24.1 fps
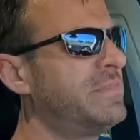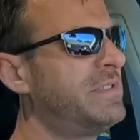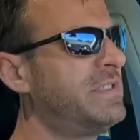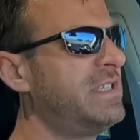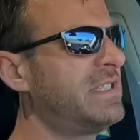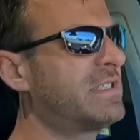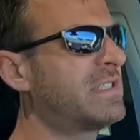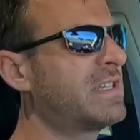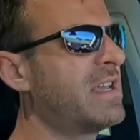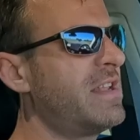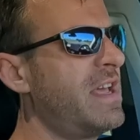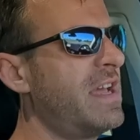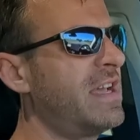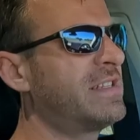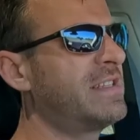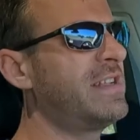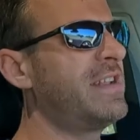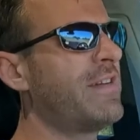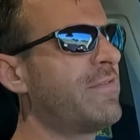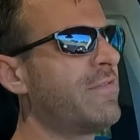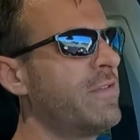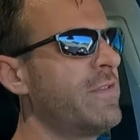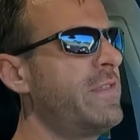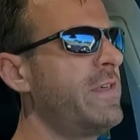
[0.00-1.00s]

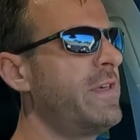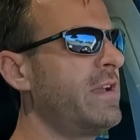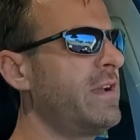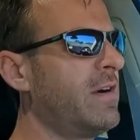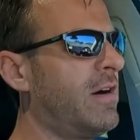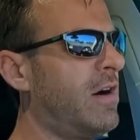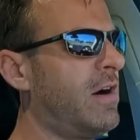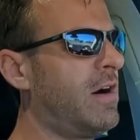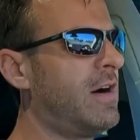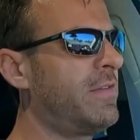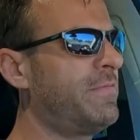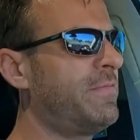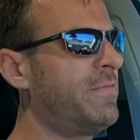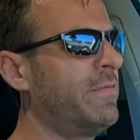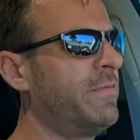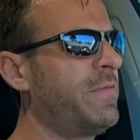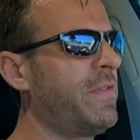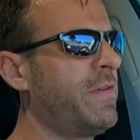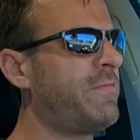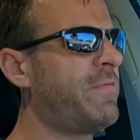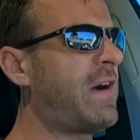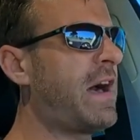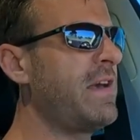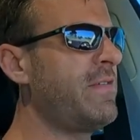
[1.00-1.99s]
disconnected everything off of
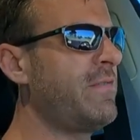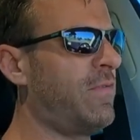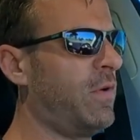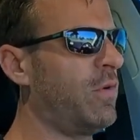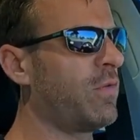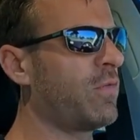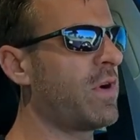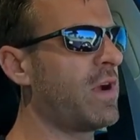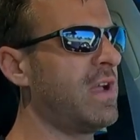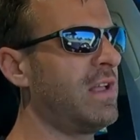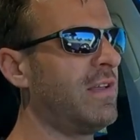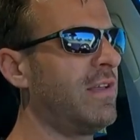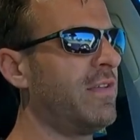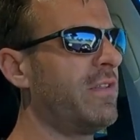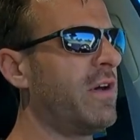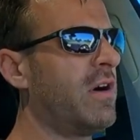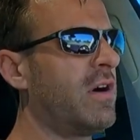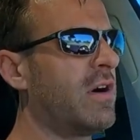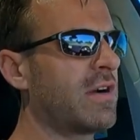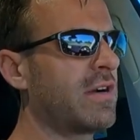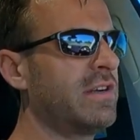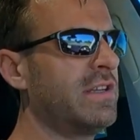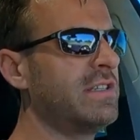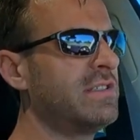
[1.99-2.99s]
the 5-volt rail on the
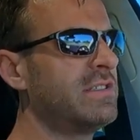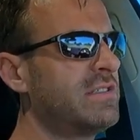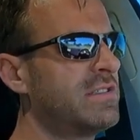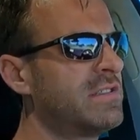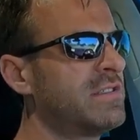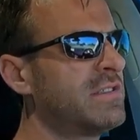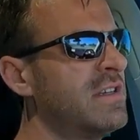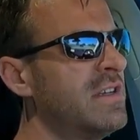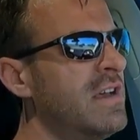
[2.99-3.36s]
harness,